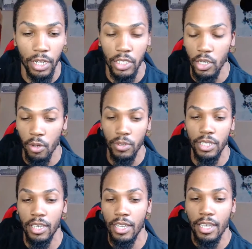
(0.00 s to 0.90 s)
And don't
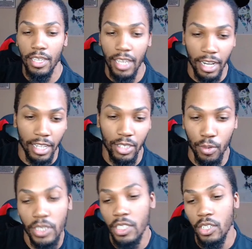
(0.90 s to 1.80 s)
get it
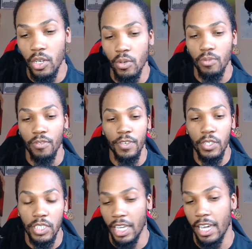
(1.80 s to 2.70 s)
twisted. Don't feel
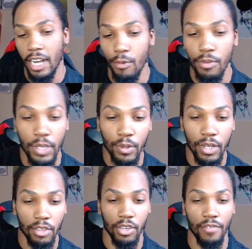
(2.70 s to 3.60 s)
sad. I will be doing
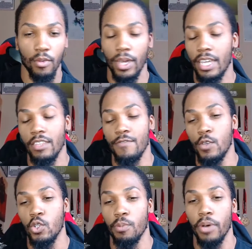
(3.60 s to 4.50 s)
another giveaway in the
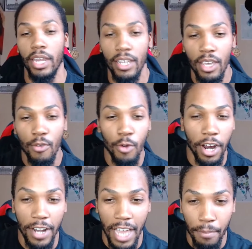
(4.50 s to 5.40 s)
future, but we're
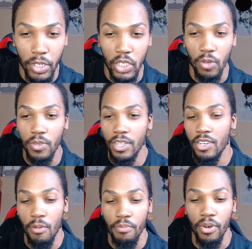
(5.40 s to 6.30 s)
at episode
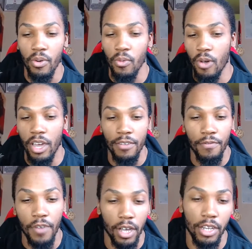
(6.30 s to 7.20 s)
number
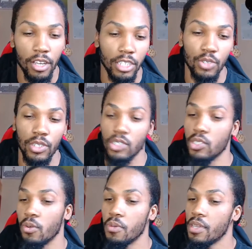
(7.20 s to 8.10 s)
100.
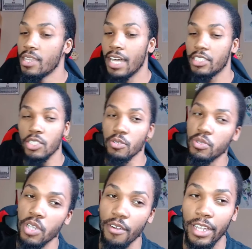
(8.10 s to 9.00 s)
So that's
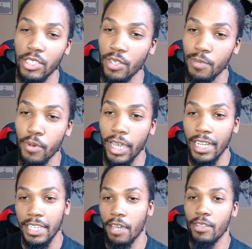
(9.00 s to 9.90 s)
news. All right. So let's break
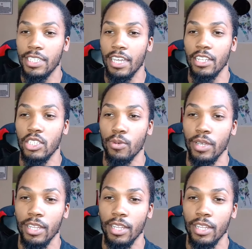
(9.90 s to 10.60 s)
it down. Let's get into it.